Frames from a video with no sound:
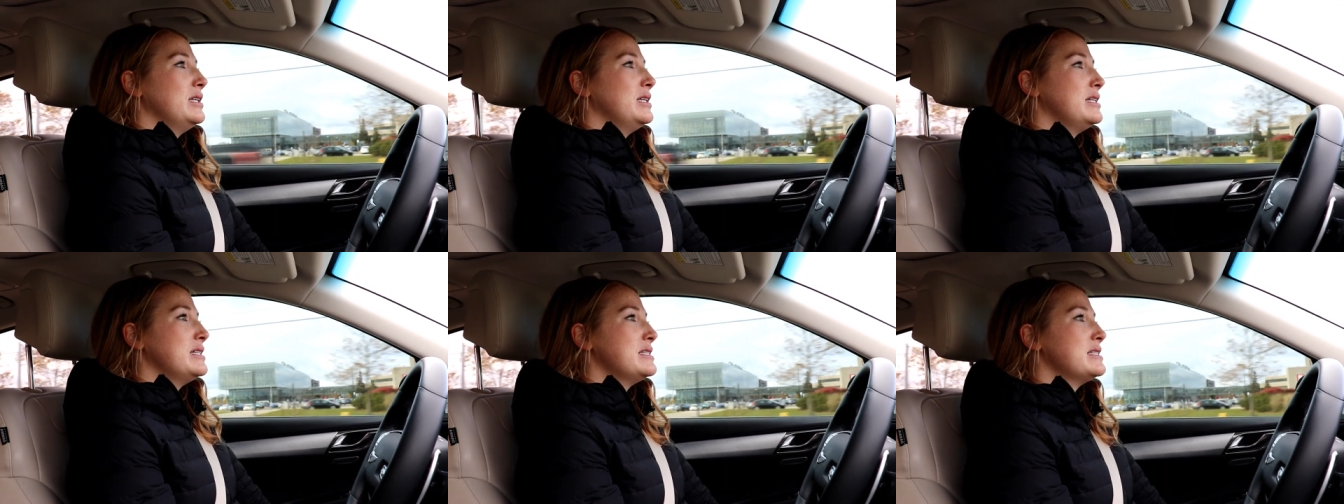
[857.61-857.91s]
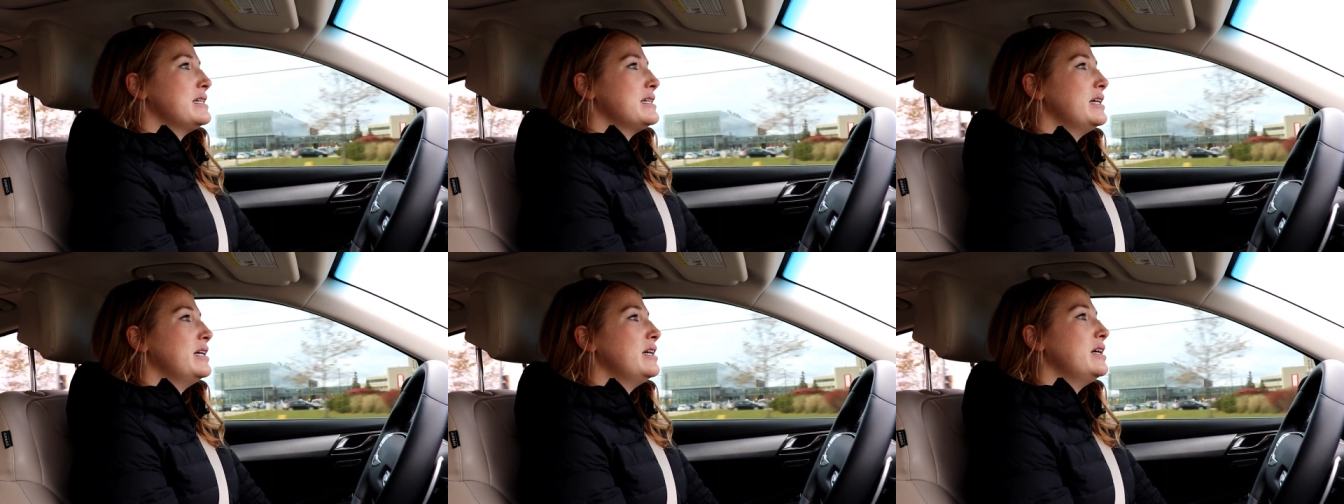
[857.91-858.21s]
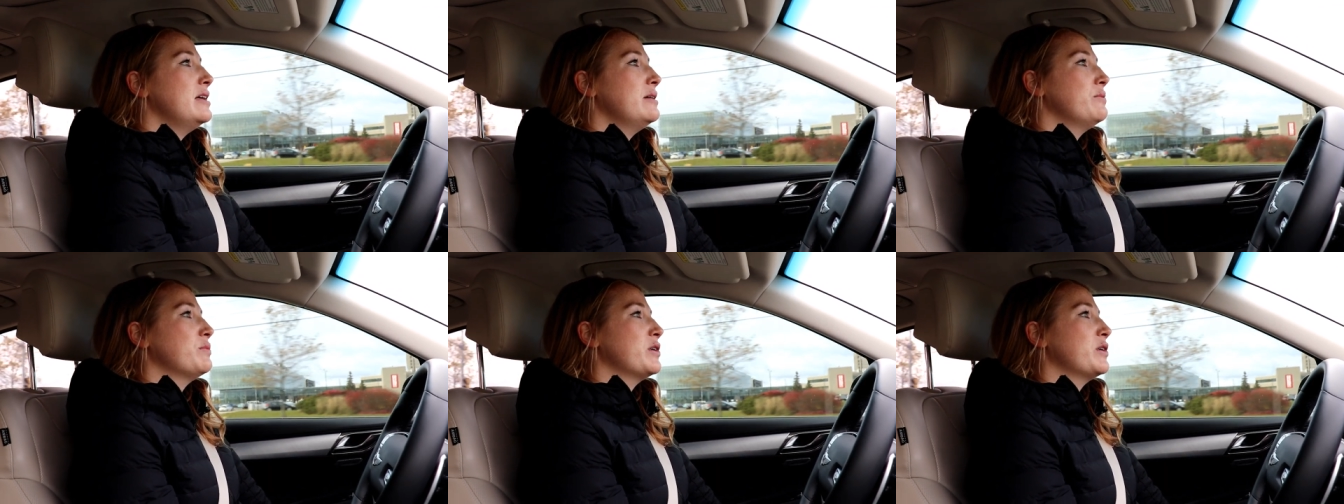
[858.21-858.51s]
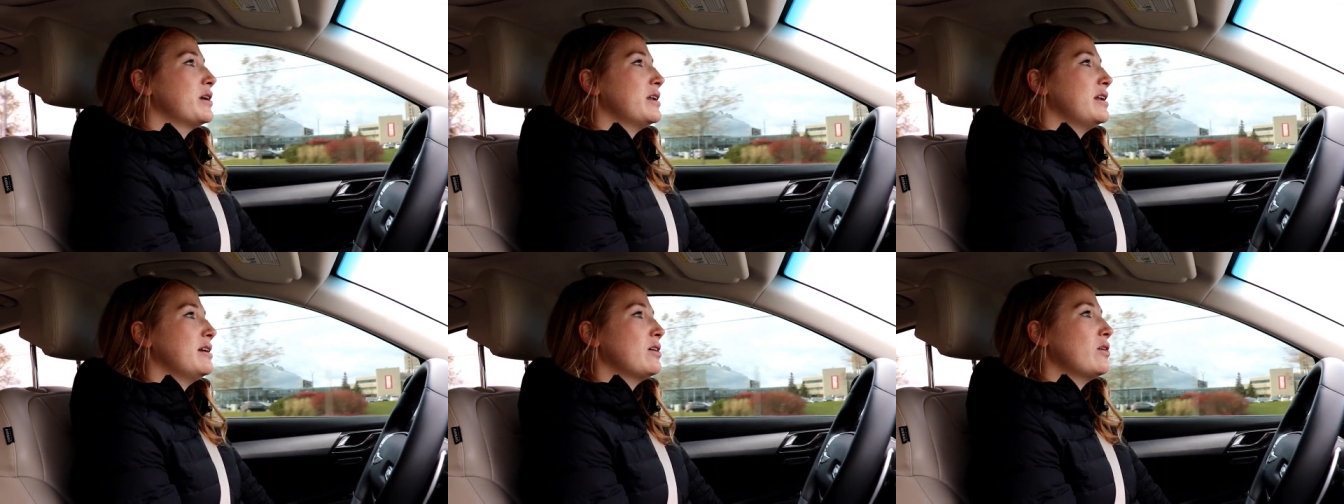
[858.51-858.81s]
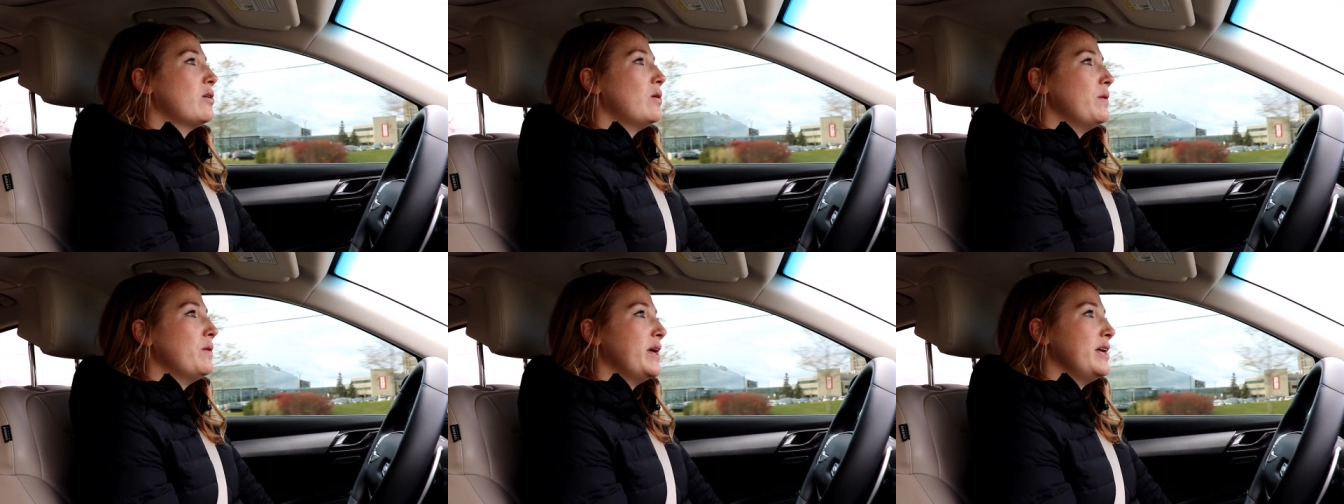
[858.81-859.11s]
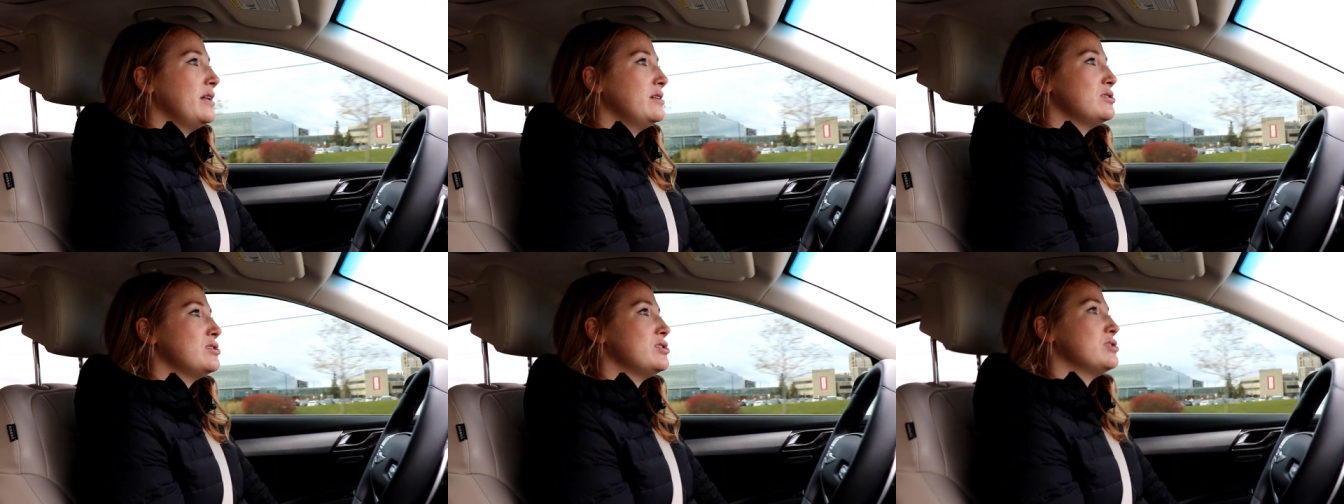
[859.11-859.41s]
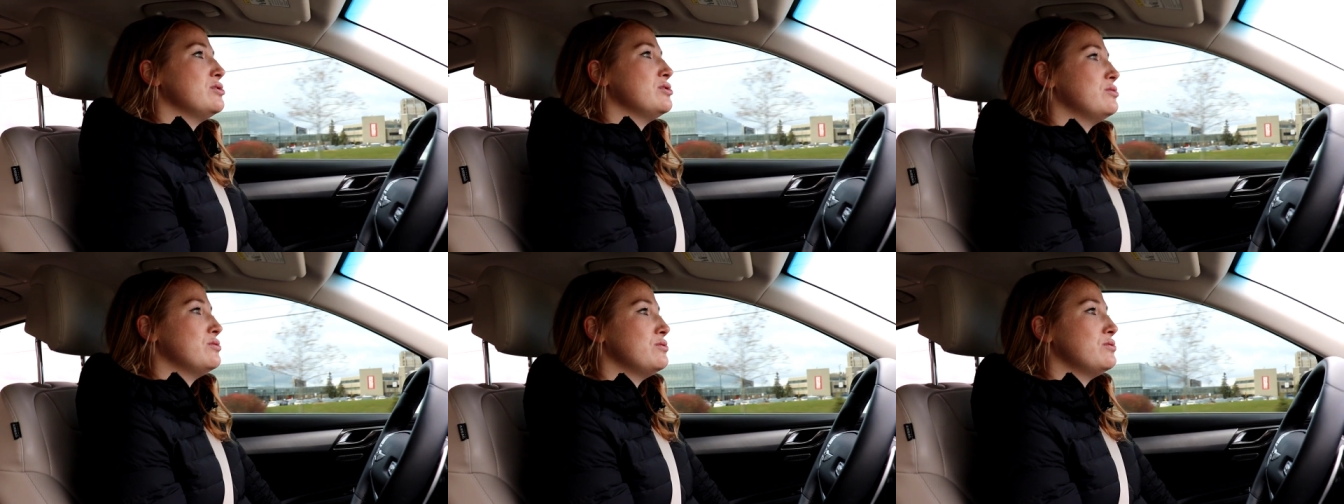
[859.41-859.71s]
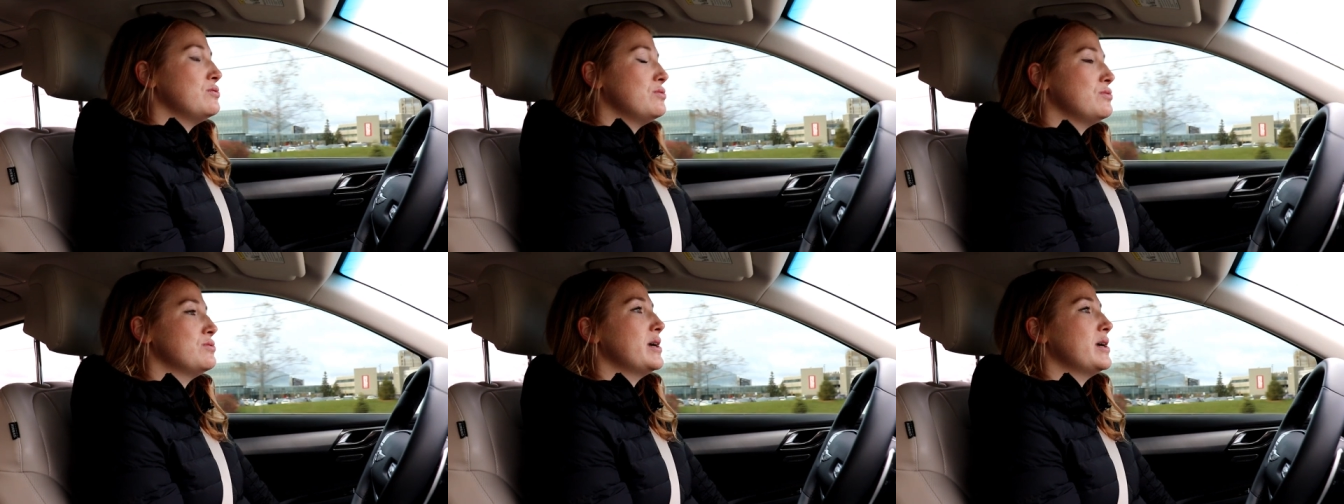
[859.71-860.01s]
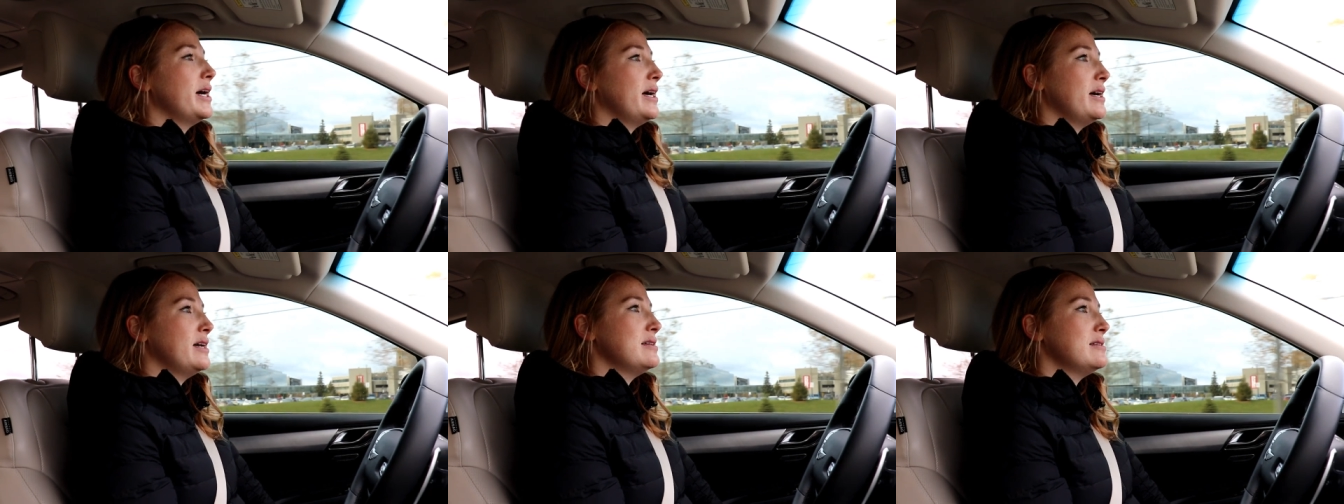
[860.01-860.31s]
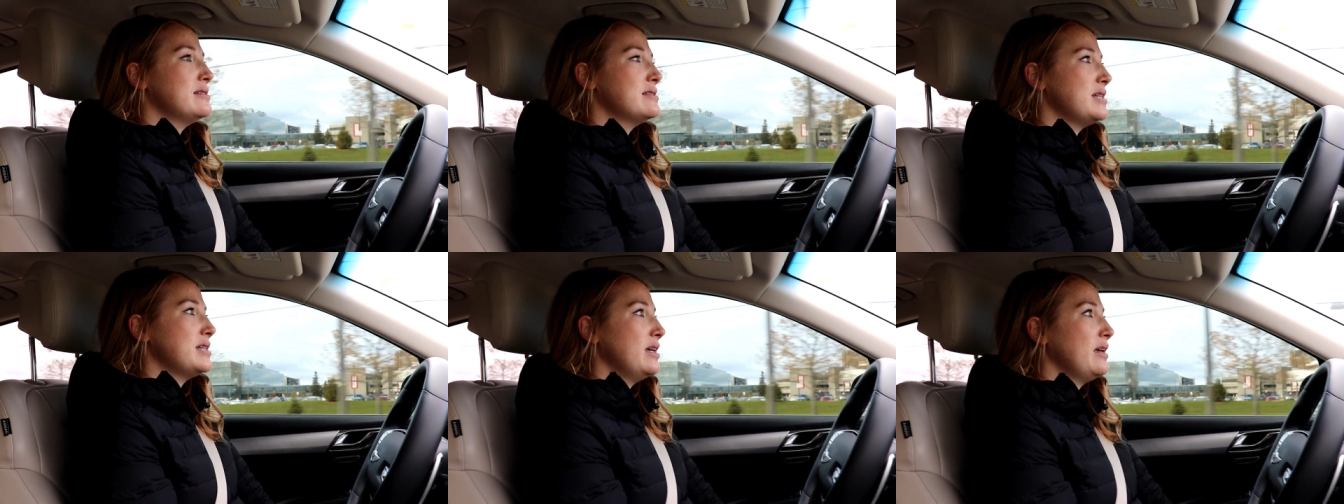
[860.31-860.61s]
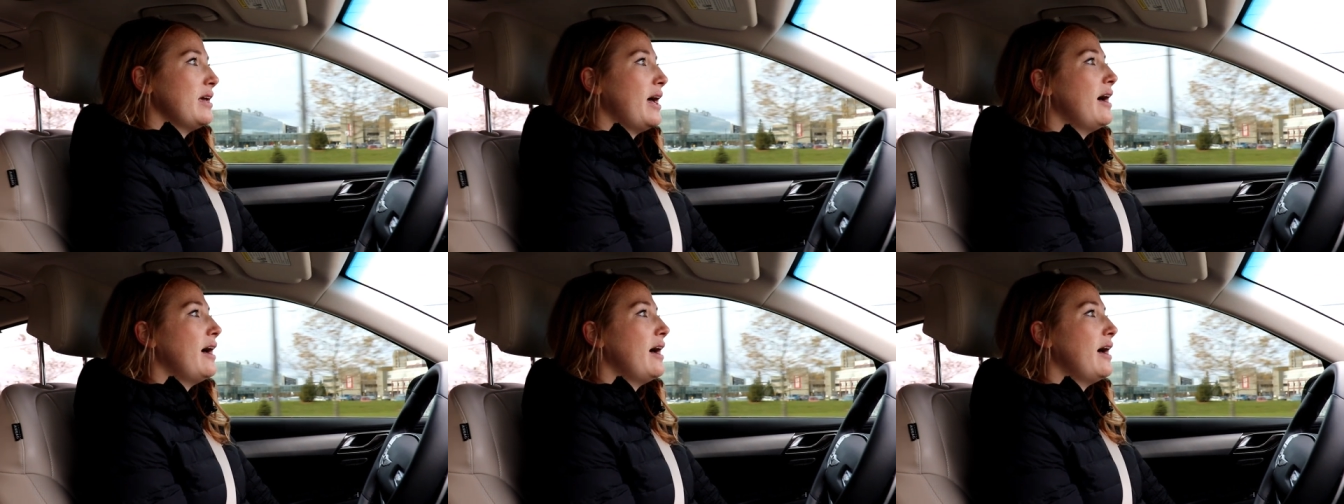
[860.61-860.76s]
this hill and we're going to go into uh, St.